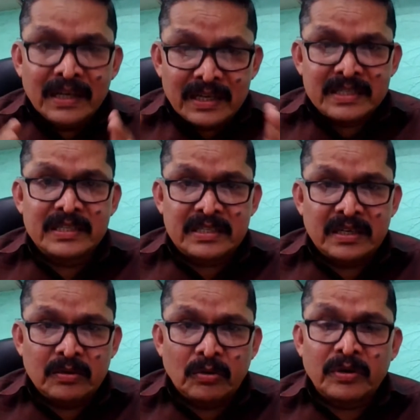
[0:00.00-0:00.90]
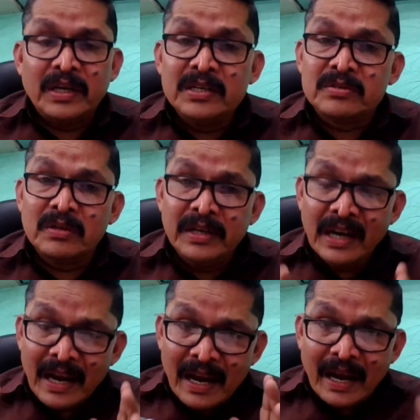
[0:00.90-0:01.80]
resisted, or insulin
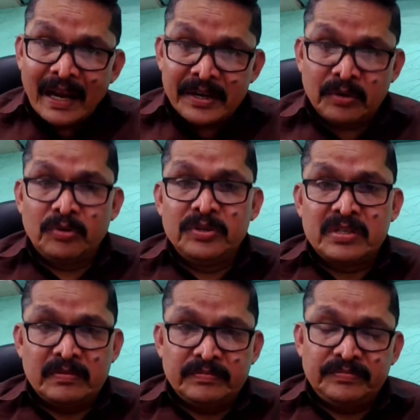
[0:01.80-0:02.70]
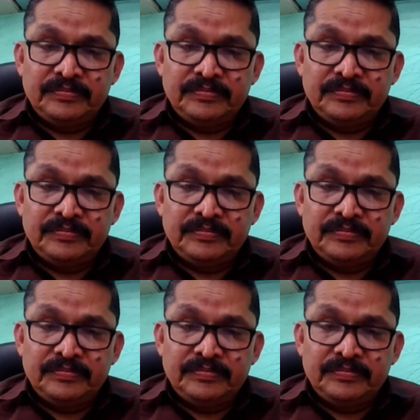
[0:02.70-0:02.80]
antagonism.